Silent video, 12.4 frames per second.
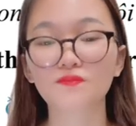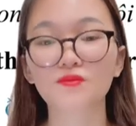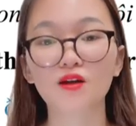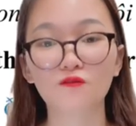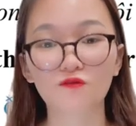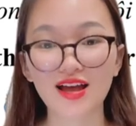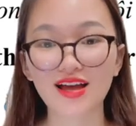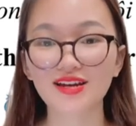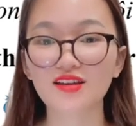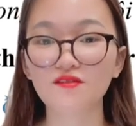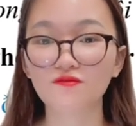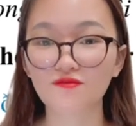Freddy
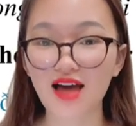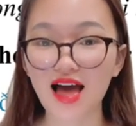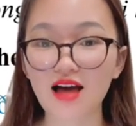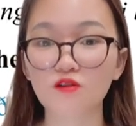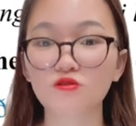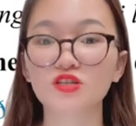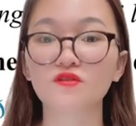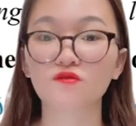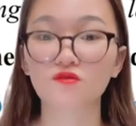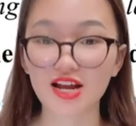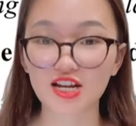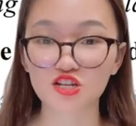found
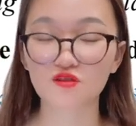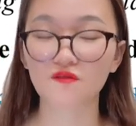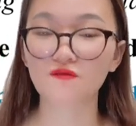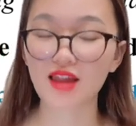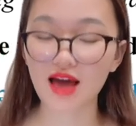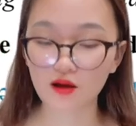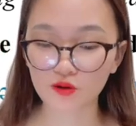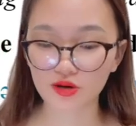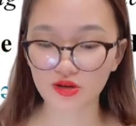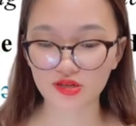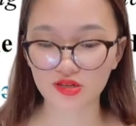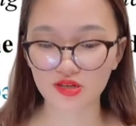fresh
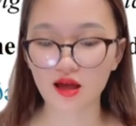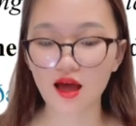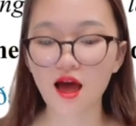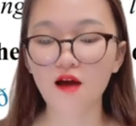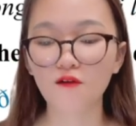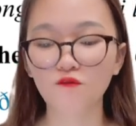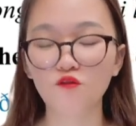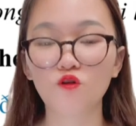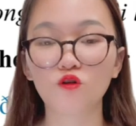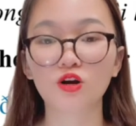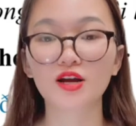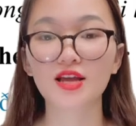flowers
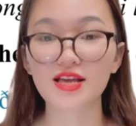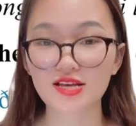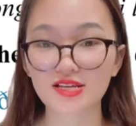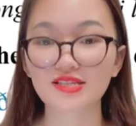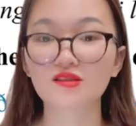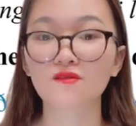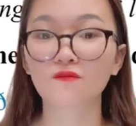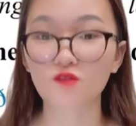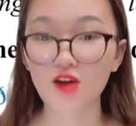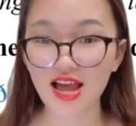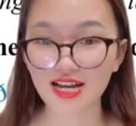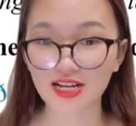for his
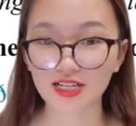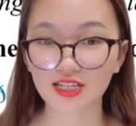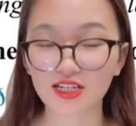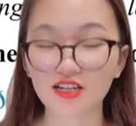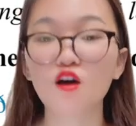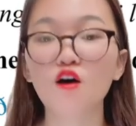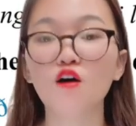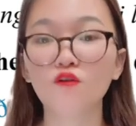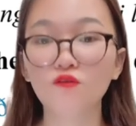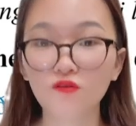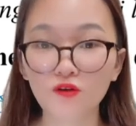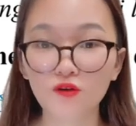friend,
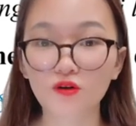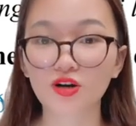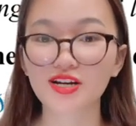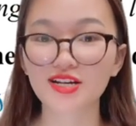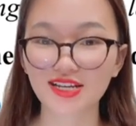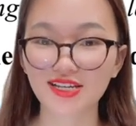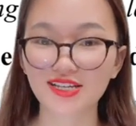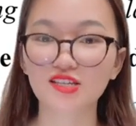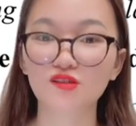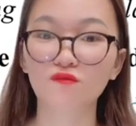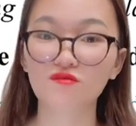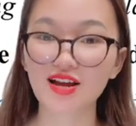for his
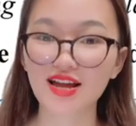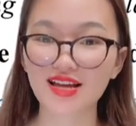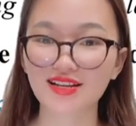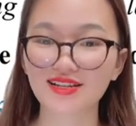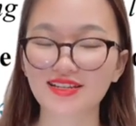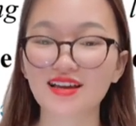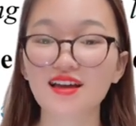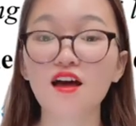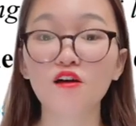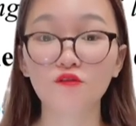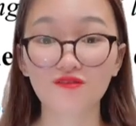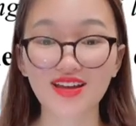friend.
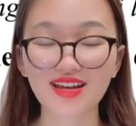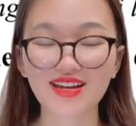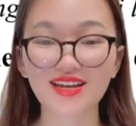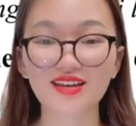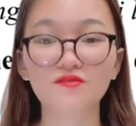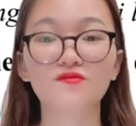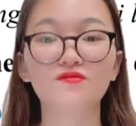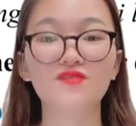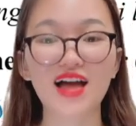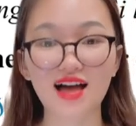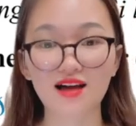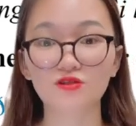Freddie
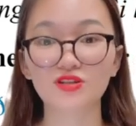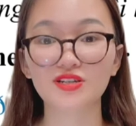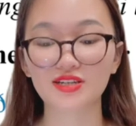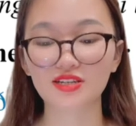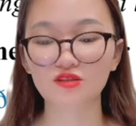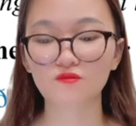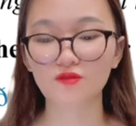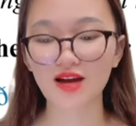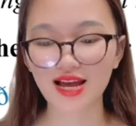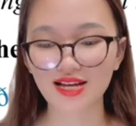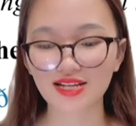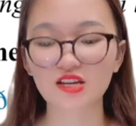found his
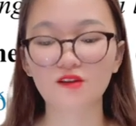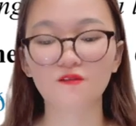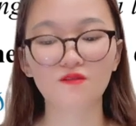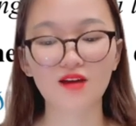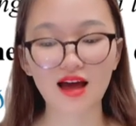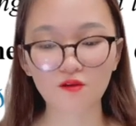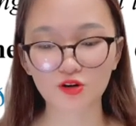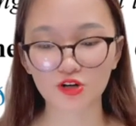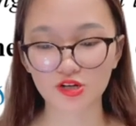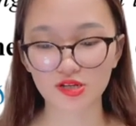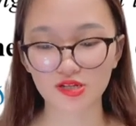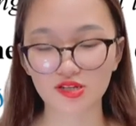red
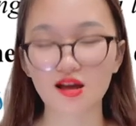flowers.